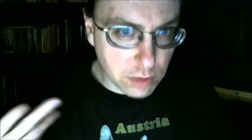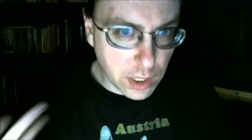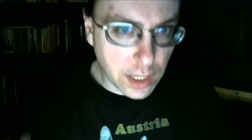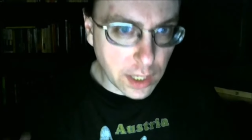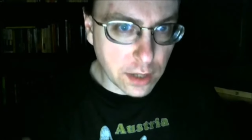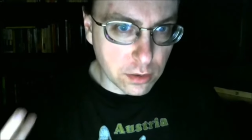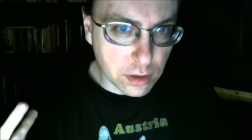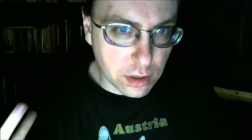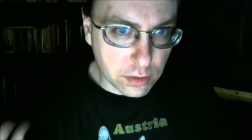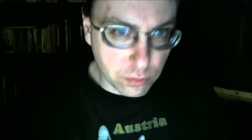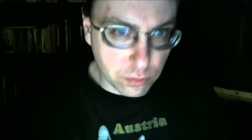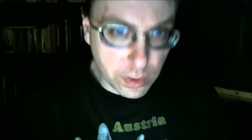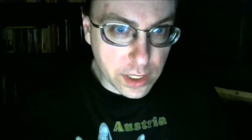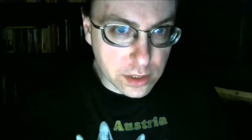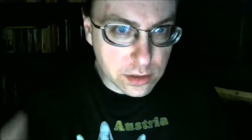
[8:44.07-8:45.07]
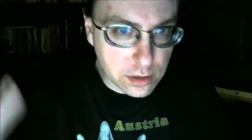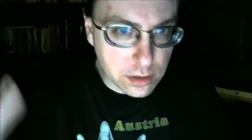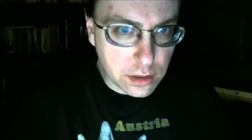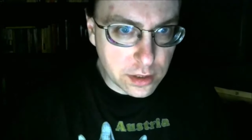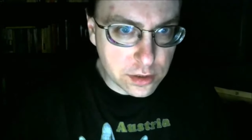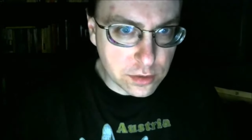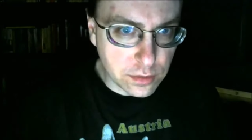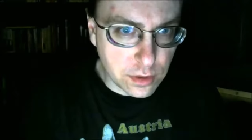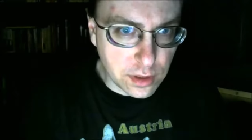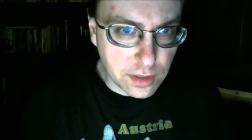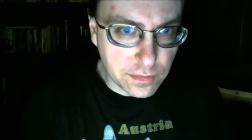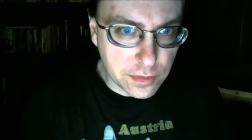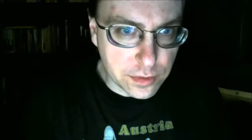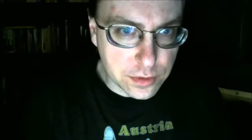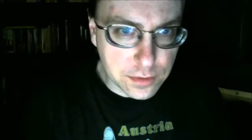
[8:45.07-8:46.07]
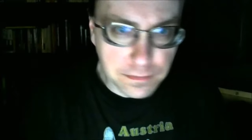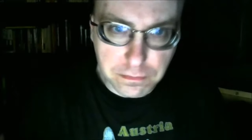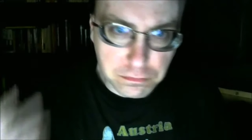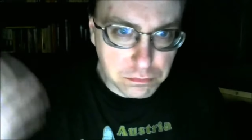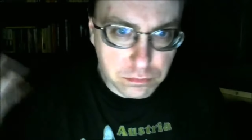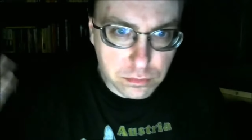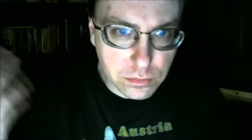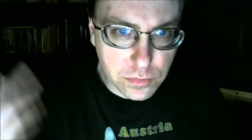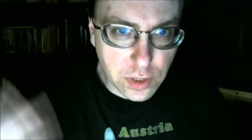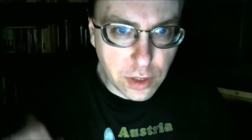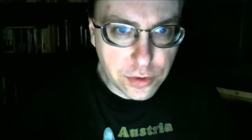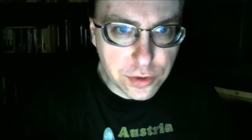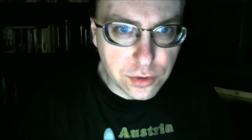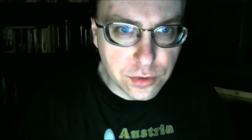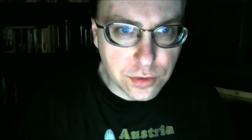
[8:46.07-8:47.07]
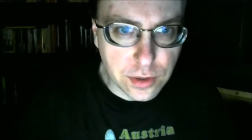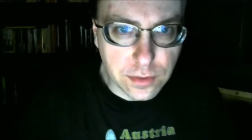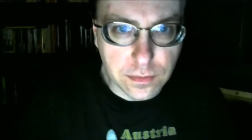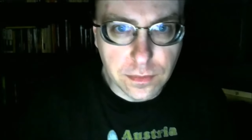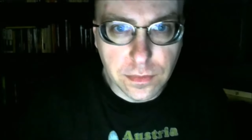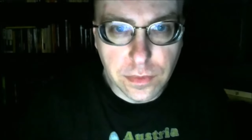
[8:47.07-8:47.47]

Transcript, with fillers: higher cho- raised cholesterol levels. Also true.